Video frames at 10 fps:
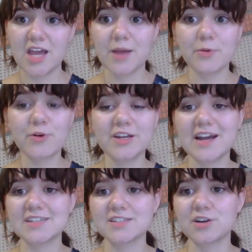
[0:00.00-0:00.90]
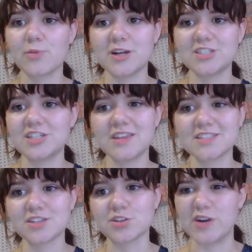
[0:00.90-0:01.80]
I'm going to ask her what she
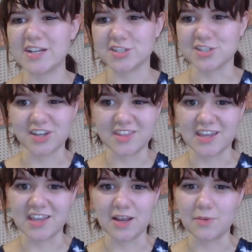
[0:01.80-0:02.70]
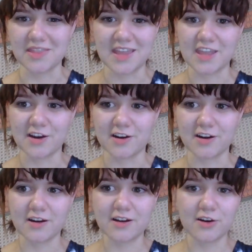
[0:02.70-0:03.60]
thinks the directors are thinking when they
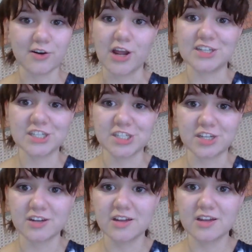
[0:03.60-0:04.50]
hear her audition.